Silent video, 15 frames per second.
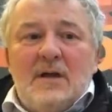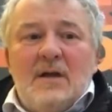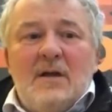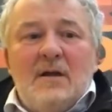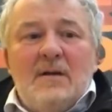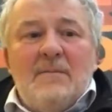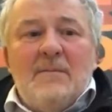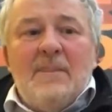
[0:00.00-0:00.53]

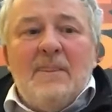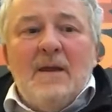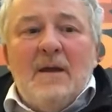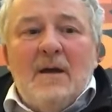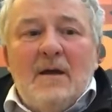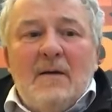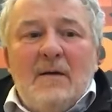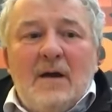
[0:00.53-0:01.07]

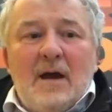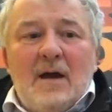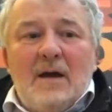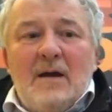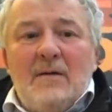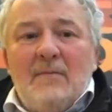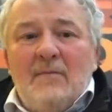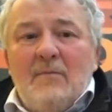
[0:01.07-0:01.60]

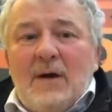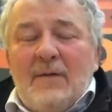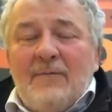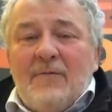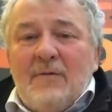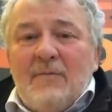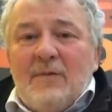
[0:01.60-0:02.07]
with